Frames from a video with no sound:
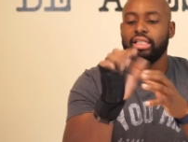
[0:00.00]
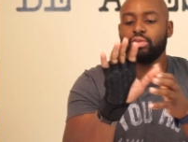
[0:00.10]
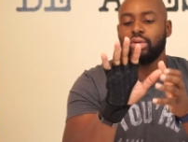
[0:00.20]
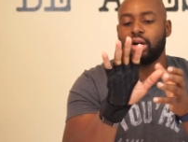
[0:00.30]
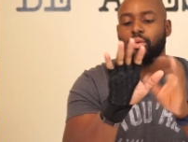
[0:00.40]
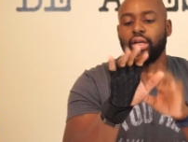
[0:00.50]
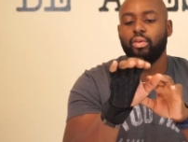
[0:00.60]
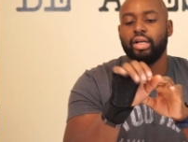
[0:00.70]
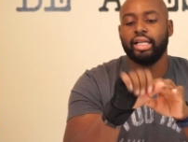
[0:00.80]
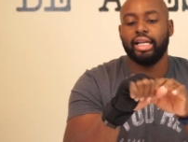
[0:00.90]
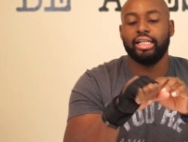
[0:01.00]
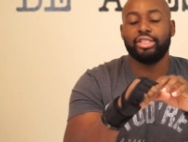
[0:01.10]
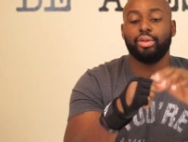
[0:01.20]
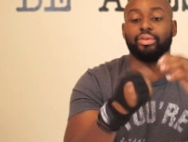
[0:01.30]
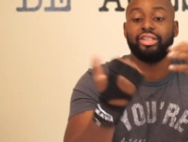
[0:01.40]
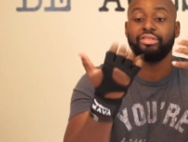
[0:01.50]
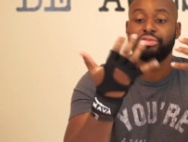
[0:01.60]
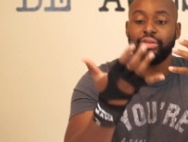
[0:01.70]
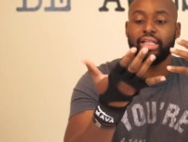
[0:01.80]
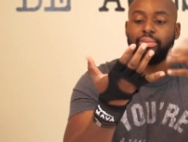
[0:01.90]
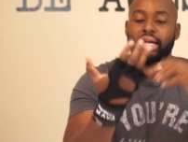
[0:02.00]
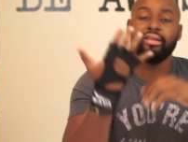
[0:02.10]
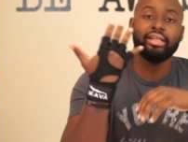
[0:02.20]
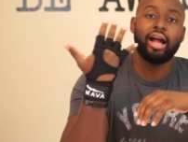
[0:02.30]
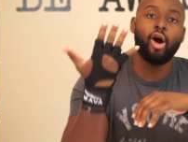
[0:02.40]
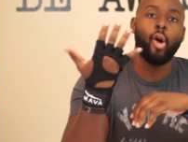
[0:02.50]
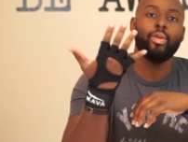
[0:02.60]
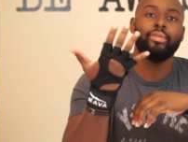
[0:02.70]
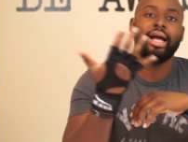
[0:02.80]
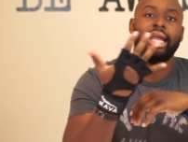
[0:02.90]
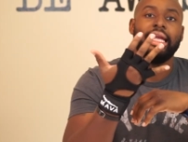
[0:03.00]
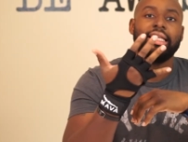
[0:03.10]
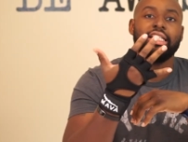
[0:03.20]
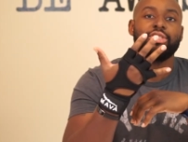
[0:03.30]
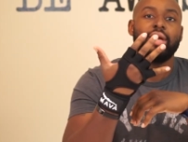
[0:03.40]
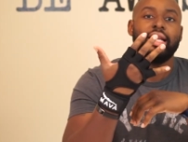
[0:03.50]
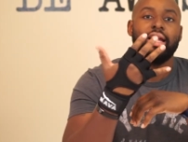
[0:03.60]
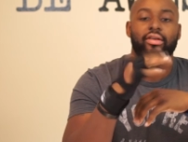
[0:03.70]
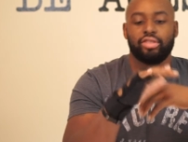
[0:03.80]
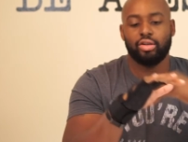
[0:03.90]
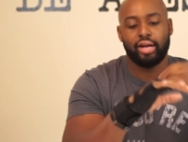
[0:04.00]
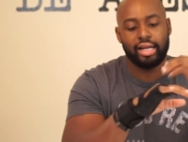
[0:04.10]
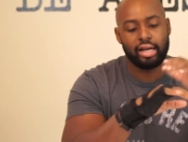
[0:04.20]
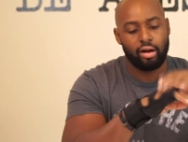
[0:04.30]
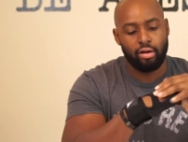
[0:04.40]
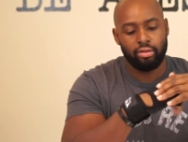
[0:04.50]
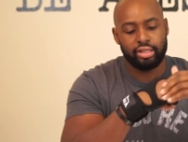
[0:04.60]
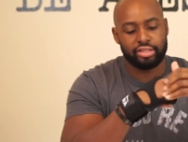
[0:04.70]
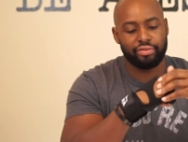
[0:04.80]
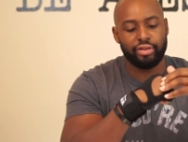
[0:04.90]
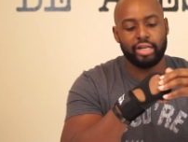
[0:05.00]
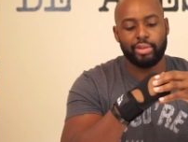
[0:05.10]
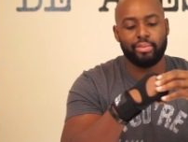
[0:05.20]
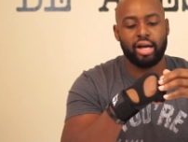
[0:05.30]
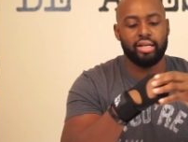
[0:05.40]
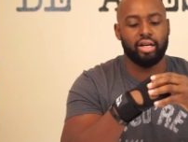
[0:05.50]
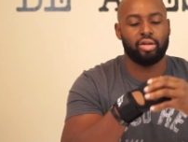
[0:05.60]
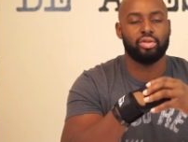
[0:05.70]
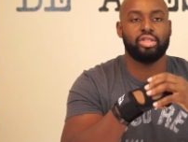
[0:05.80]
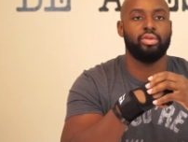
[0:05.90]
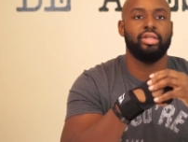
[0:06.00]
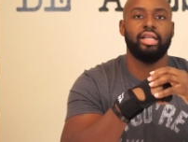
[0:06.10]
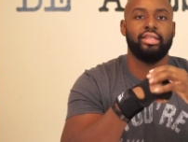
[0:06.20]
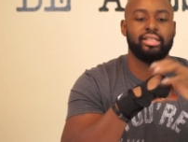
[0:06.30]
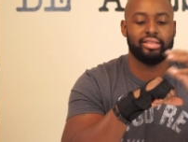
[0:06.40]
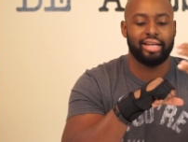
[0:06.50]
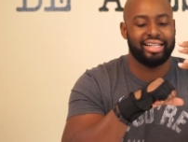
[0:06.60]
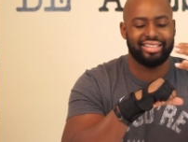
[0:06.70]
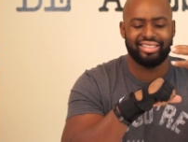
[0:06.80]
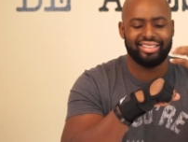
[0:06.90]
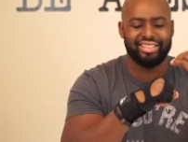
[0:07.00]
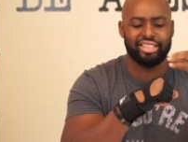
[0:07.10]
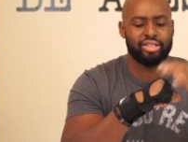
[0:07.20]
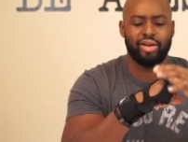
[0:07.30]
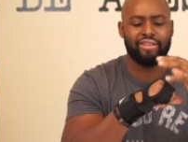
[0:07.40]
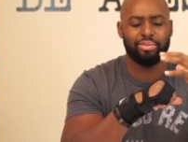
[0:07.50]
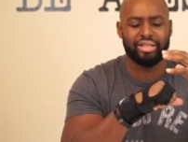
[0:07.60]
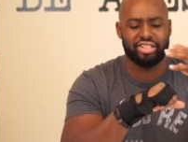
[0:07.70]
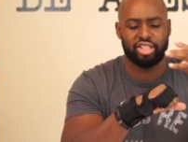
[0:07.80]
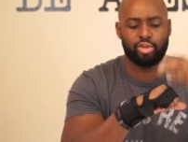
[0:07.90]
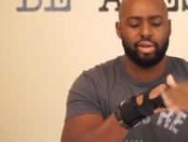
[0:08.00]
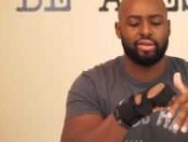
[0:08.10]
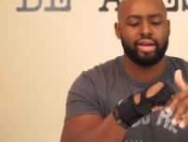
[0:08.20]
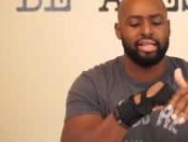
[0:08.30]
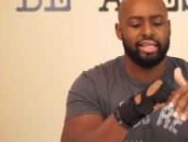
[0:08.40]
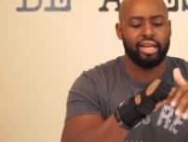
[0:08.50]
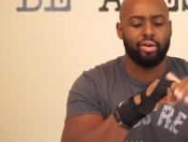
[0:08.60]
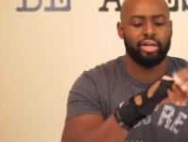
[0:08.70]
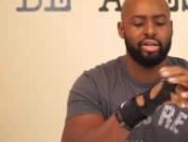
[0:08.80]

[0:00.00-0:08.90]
this is what I really wanted to get into: the freedom, man. Look how open my hand is right now. So I got all this freedom in my knuckle, so nothing's like just don't have a bunch of sweat right there, or you